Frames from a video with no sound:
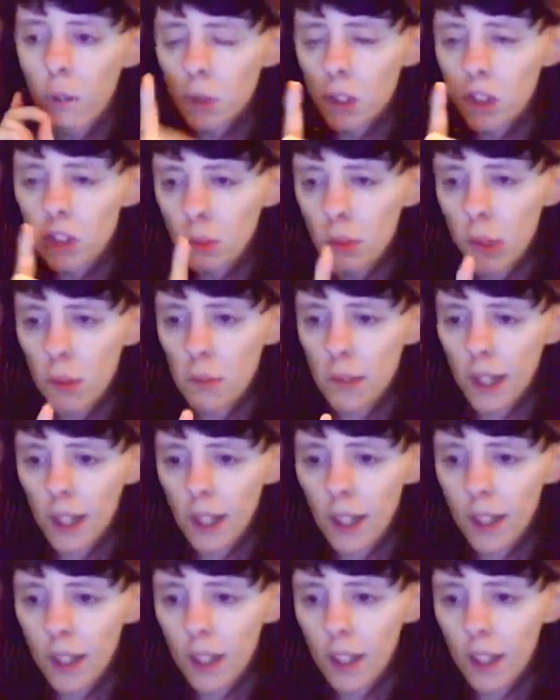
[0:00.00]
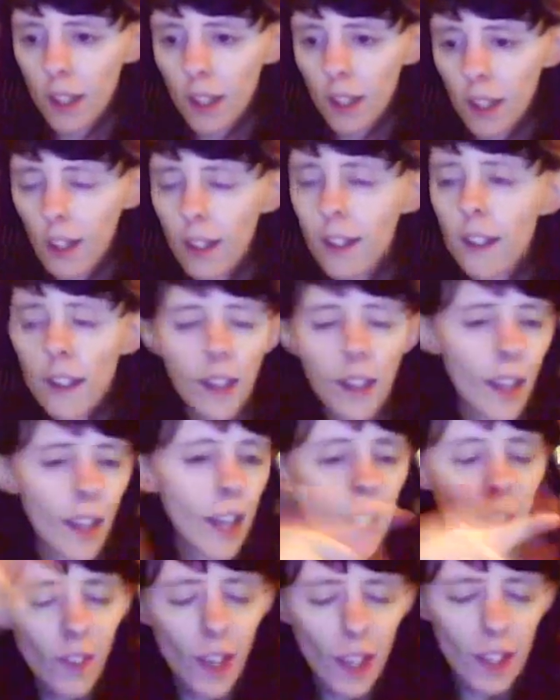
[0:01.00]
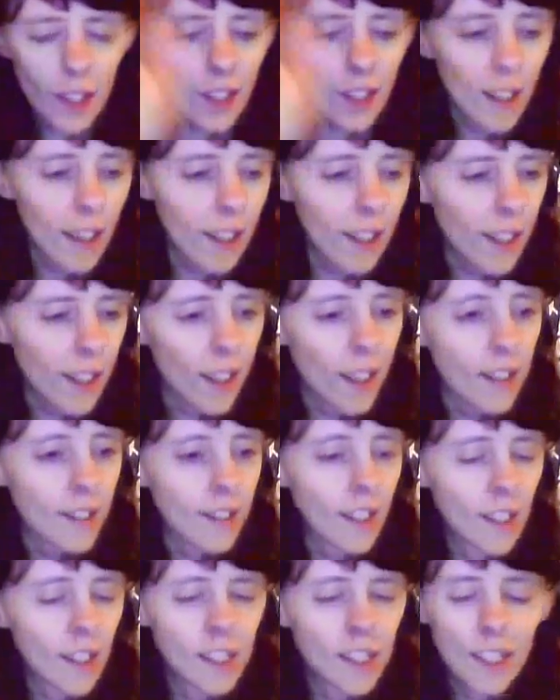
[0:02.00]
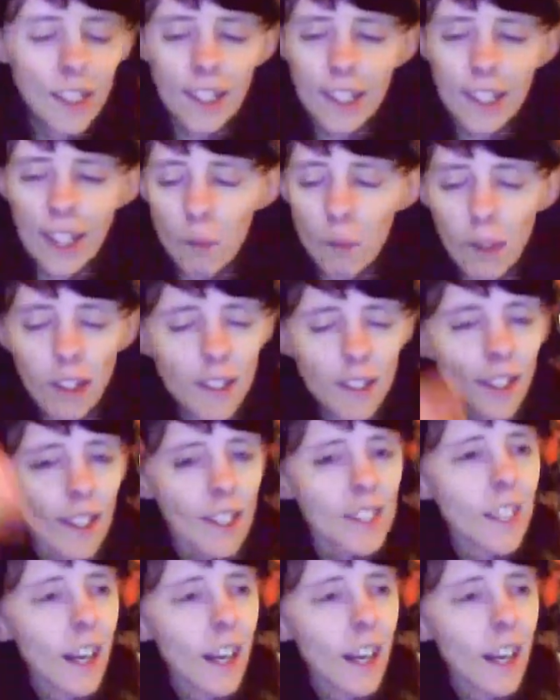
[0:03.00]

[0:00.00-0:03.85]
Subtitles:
Must remember that. Anyway, you don't need to hear that bit.